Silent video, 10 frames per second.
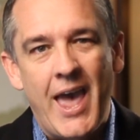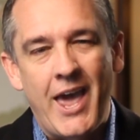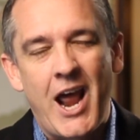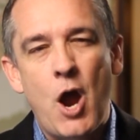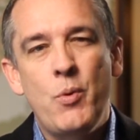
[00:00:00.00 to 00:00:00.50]

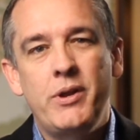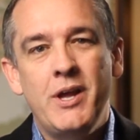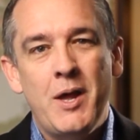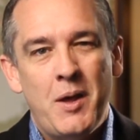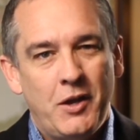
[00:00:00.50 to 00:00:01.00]
And I would
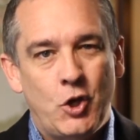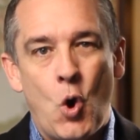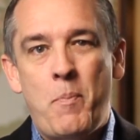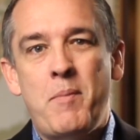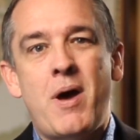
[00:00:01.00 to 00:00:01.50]

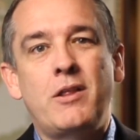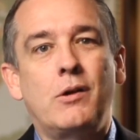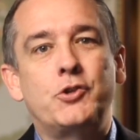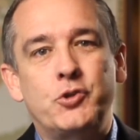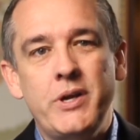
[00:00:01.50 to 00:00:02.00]
go up in my
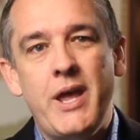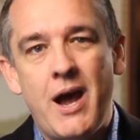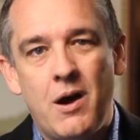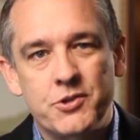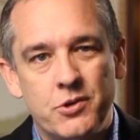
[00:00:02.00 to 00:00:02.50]
little tree
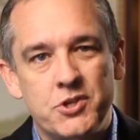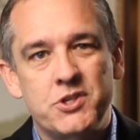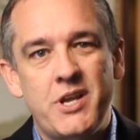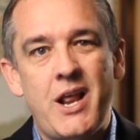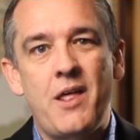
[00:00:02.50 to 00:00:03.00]
house or
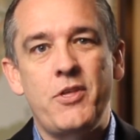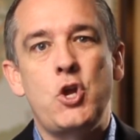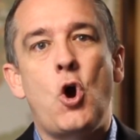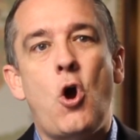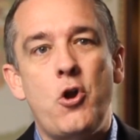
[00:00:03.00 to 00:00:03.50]
sit out in the
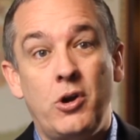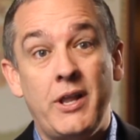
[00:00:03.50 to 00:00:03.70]
yard or